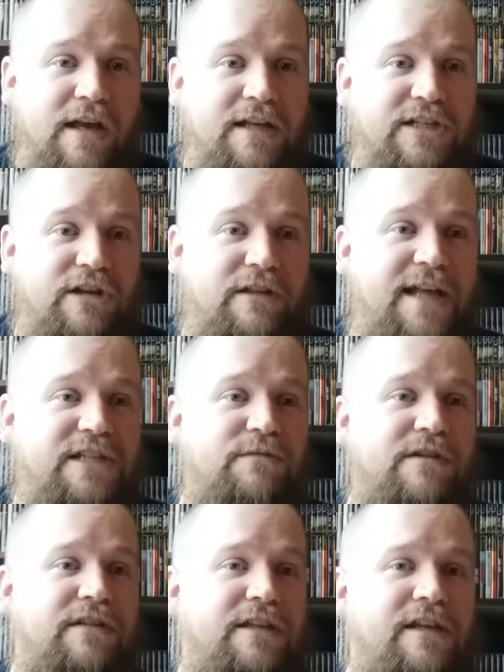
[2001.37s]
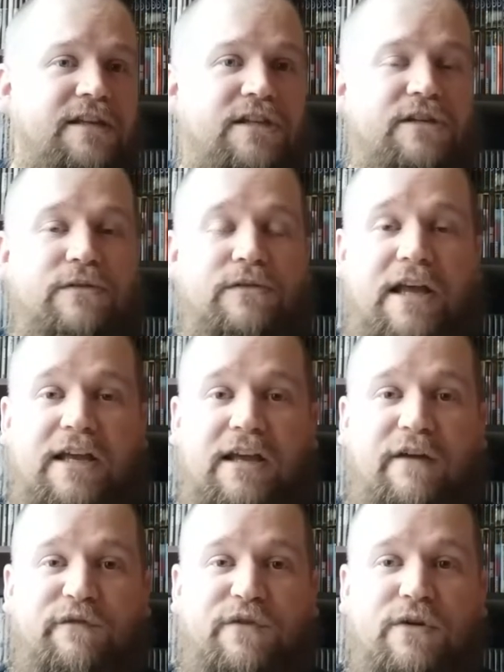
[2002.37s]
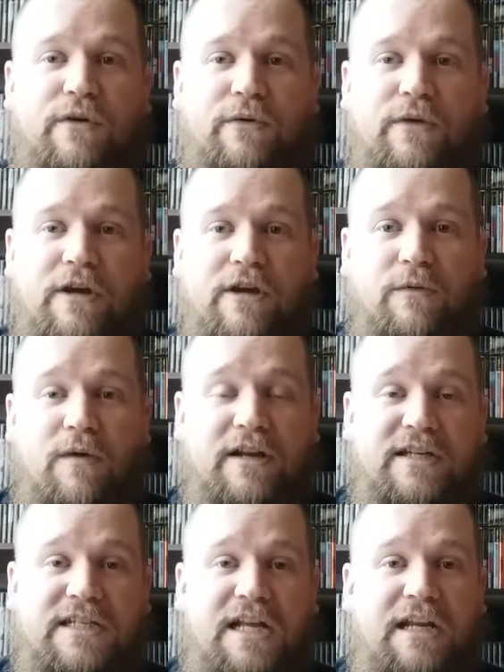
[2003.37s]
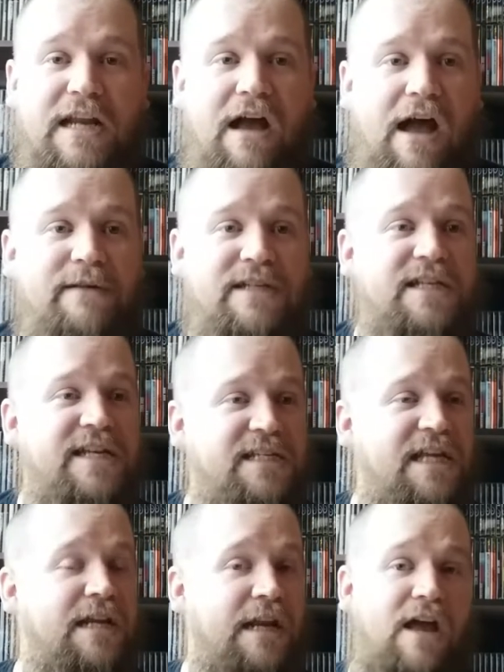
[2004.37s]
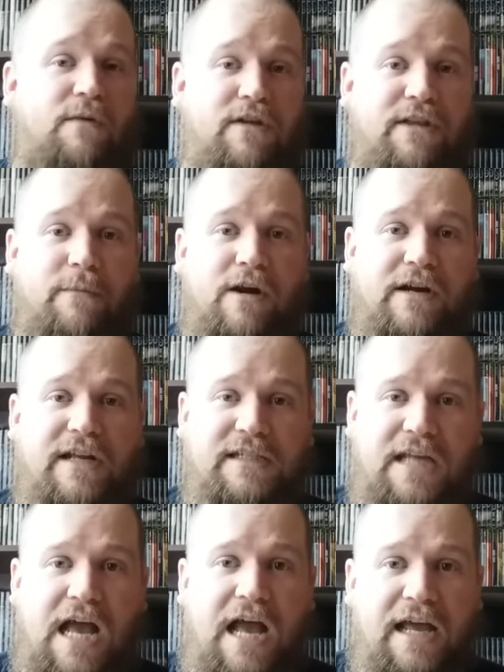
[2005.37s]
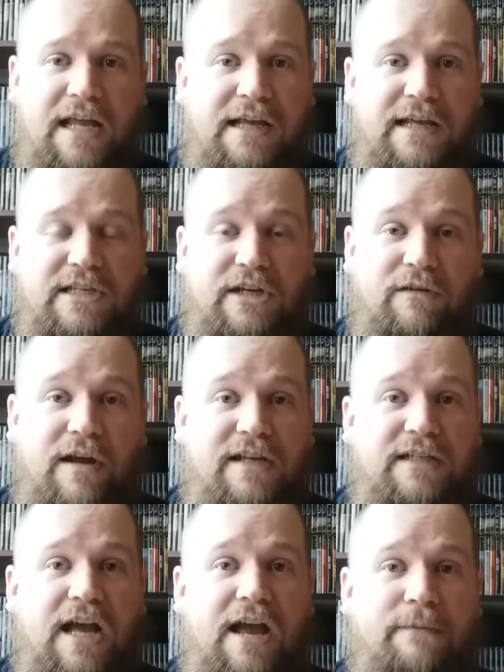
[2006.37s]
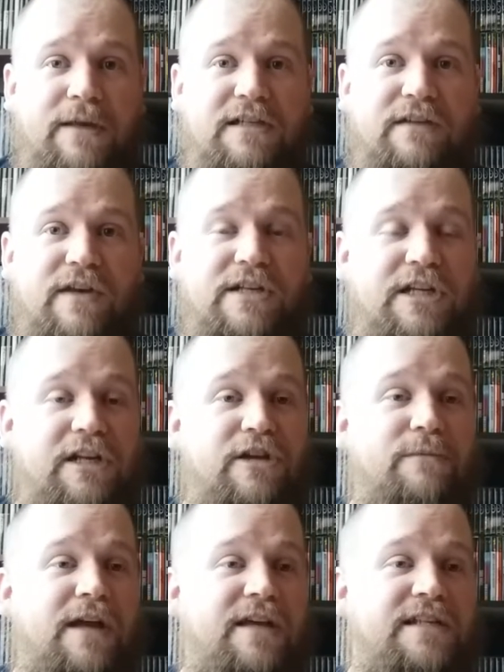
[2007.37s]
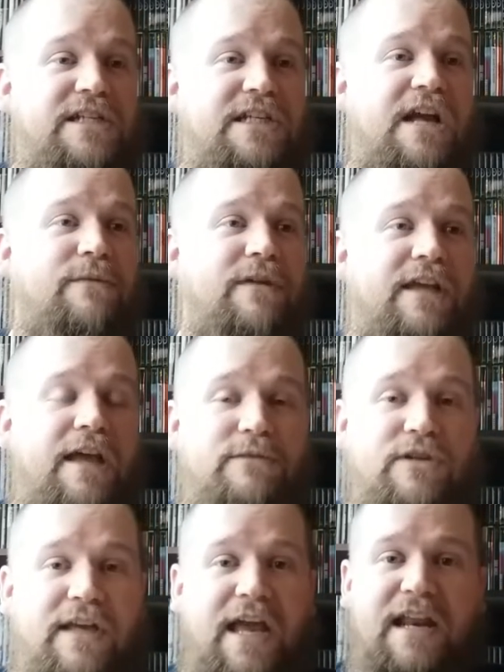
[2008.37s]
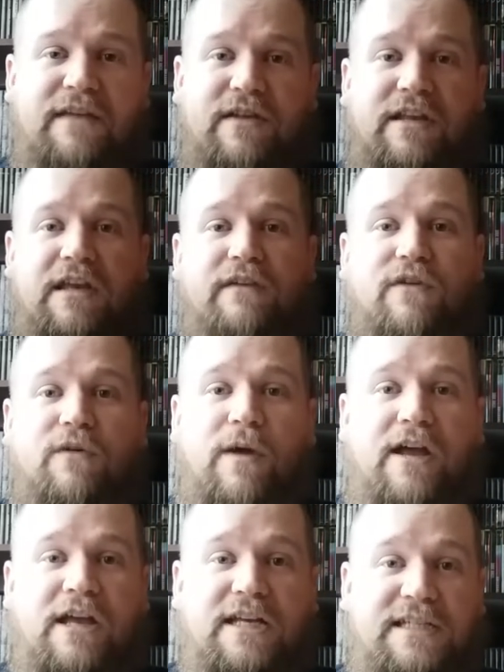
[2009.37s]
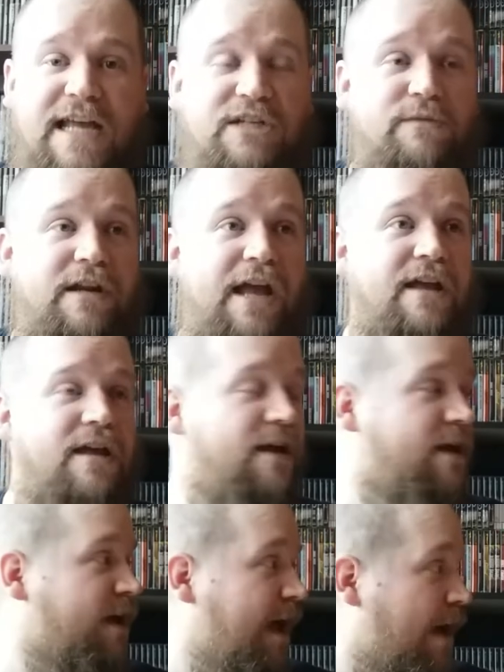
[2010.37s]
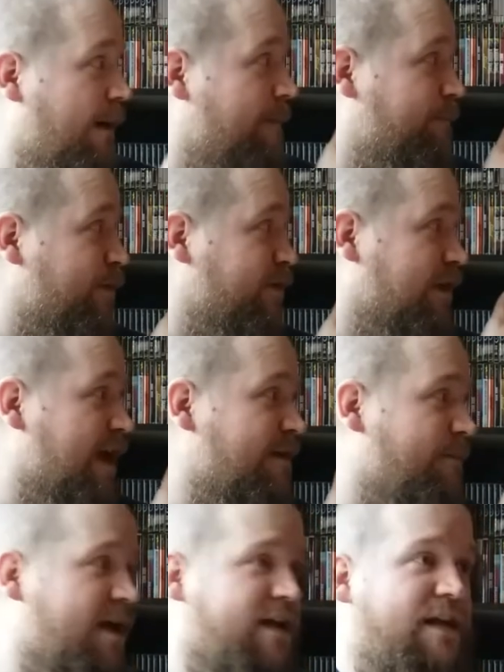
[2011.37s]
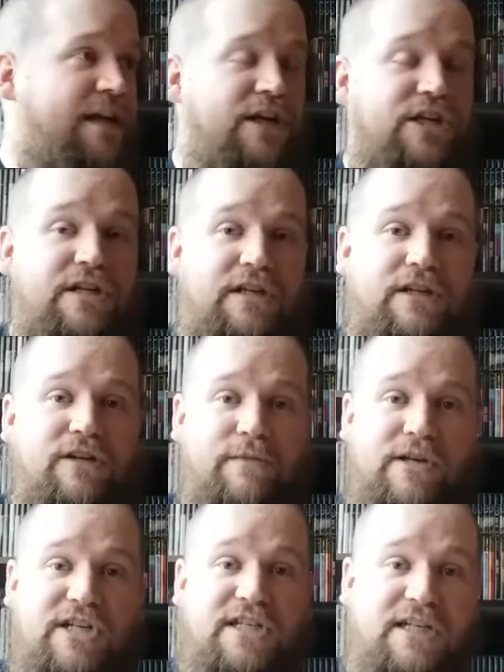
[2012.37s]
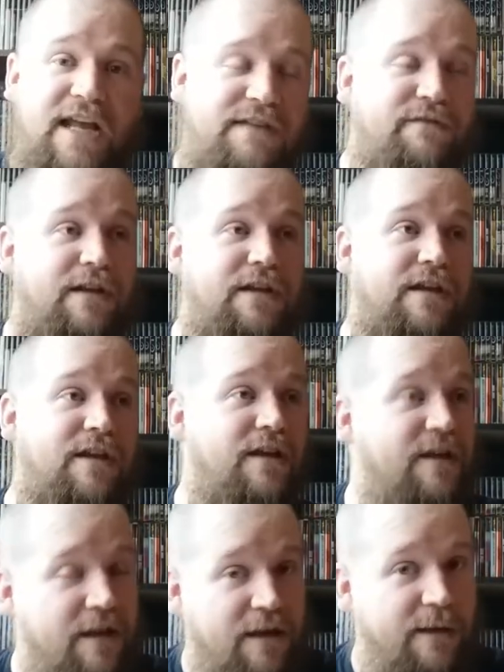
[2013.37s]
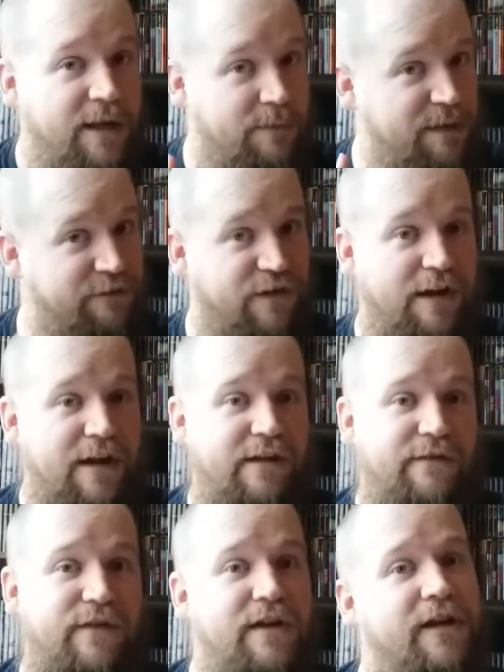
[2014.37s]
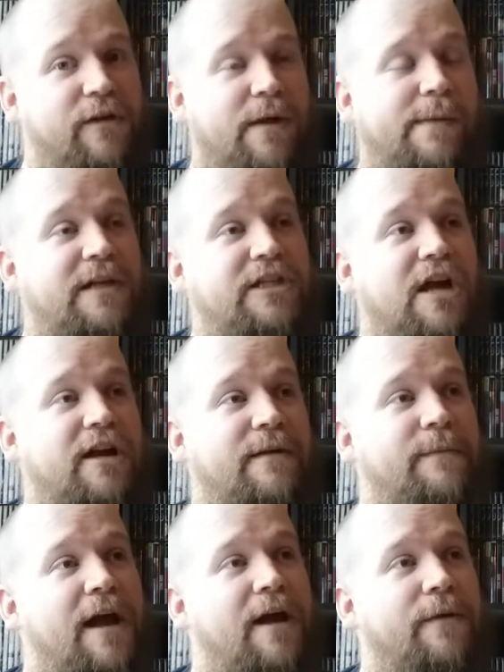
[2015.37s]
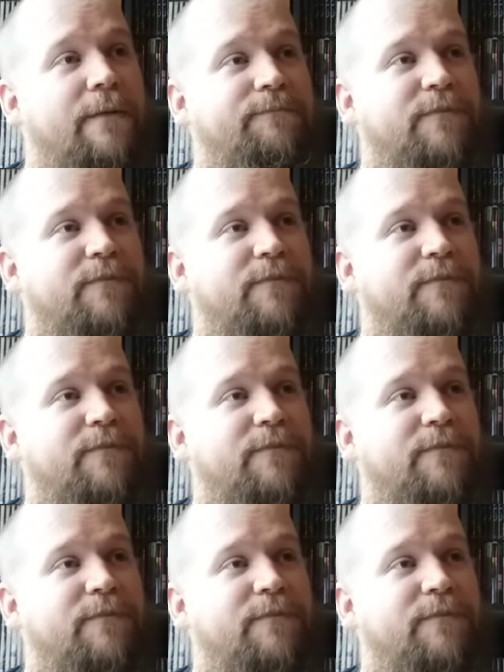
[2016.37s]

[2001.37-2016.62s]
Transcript: So that's one thing too. Like if you want to sell it now, I'd say sell it now while the market's high. Like it's a great time because eventually you might get stuck with games you can't even give away. Because that's when I, how I built a lot of my collection too, which is definitely gonna be for another video. I want to talk about.